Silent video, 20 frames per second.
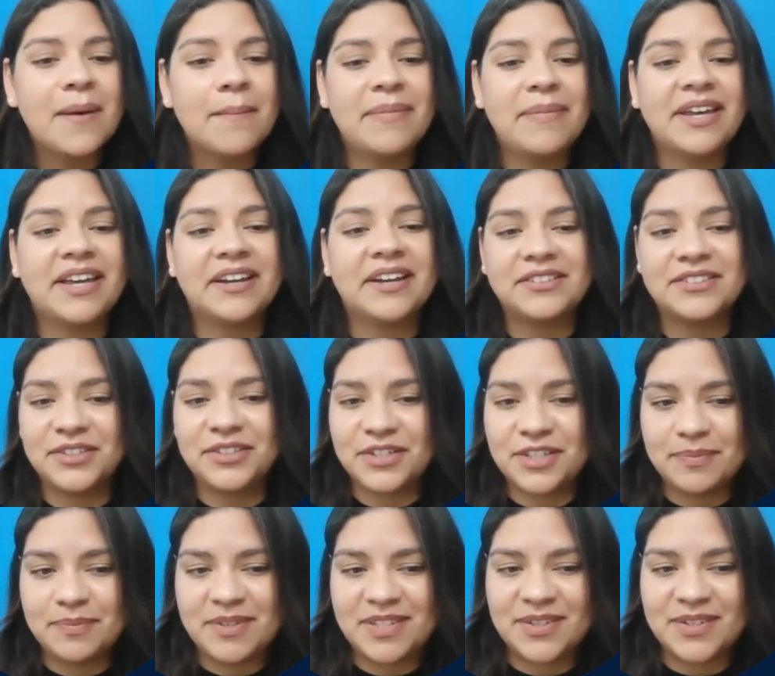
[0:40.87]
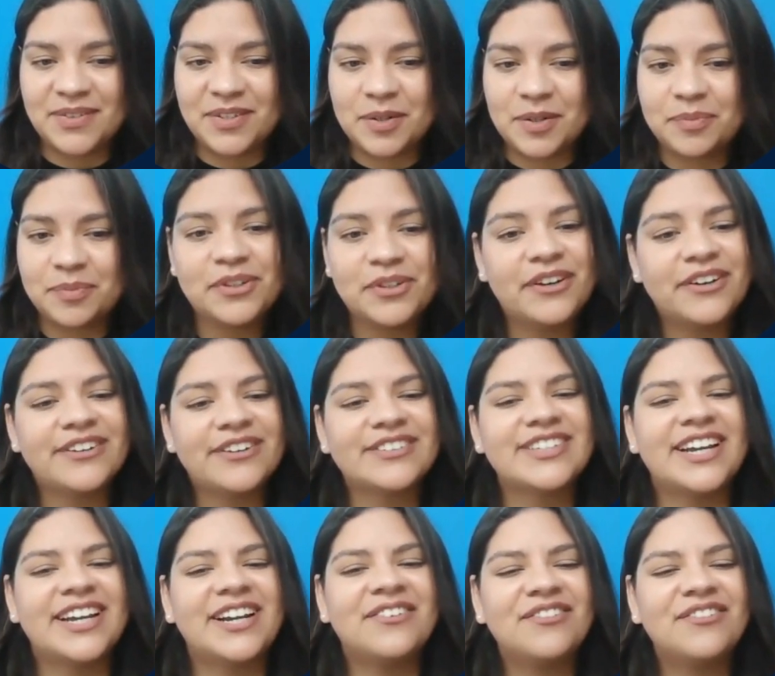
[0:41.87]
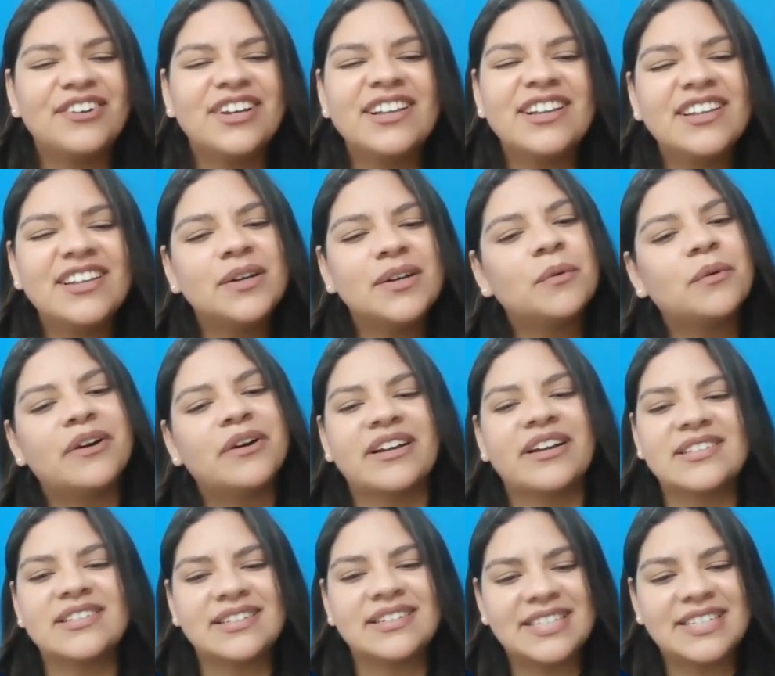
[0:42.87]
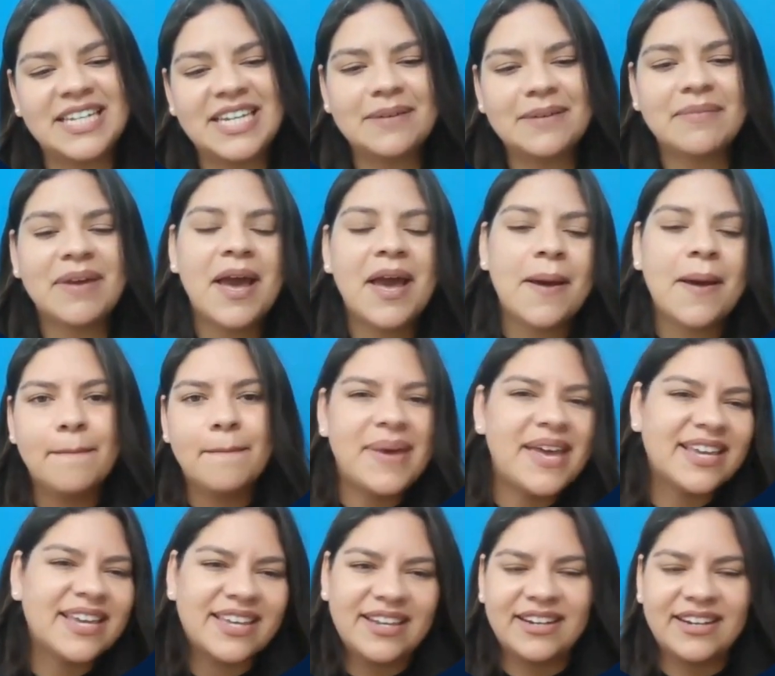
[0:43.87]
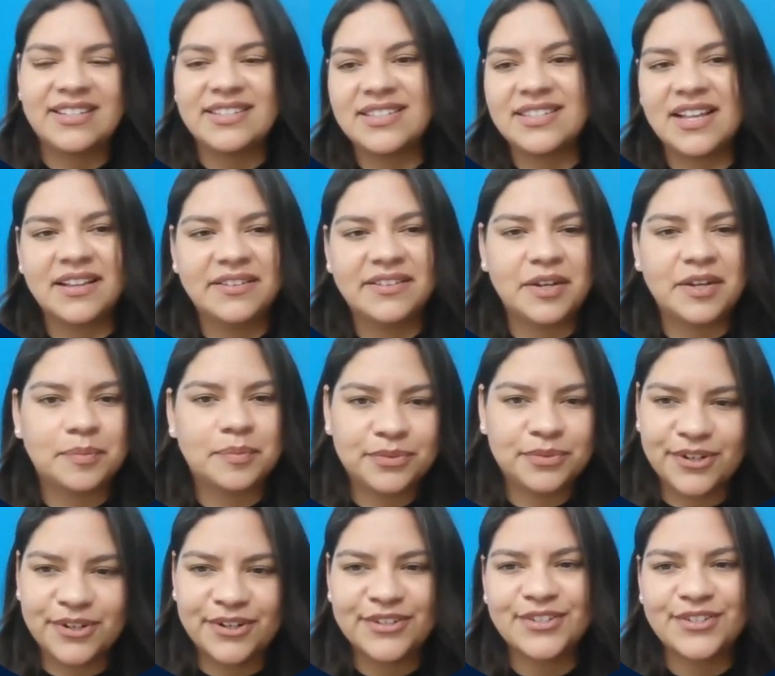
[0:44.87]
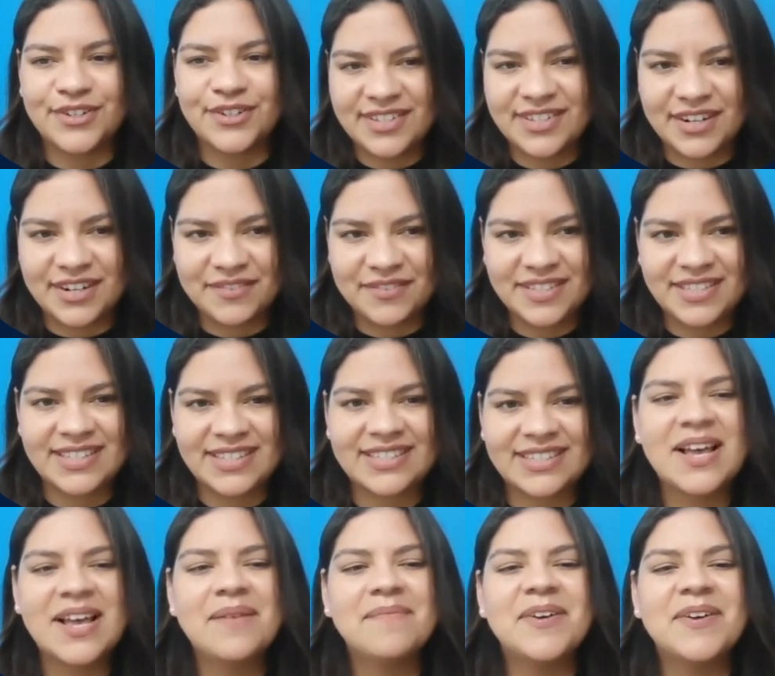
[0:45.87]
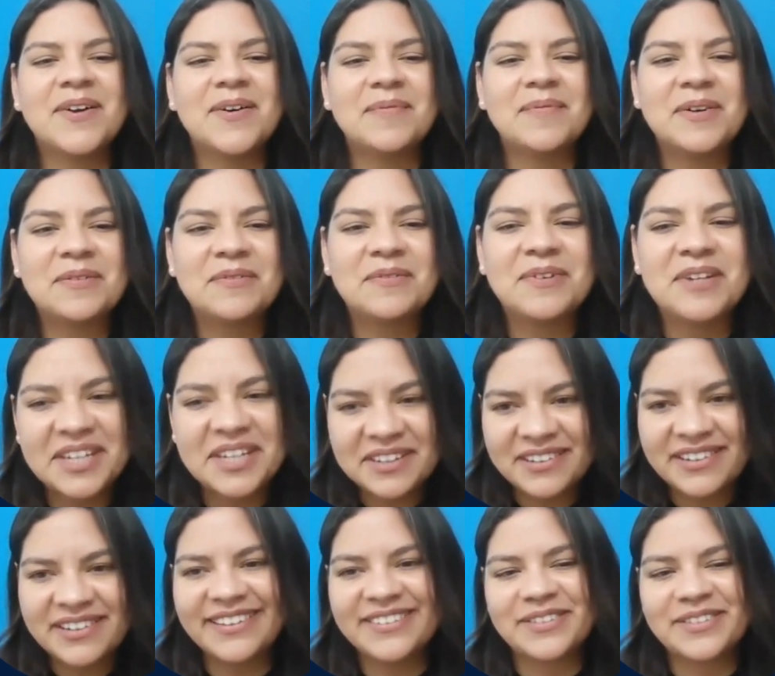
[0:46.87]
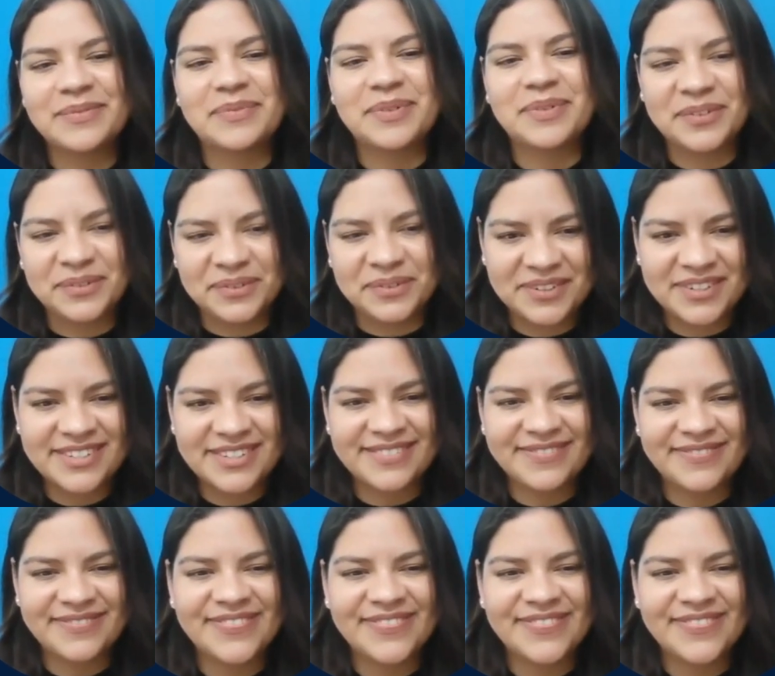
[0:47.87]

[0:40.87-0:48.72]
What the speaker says: make adjustments on their product, and really work as a team, making and selling their products or services, becoming real entrepreneurs.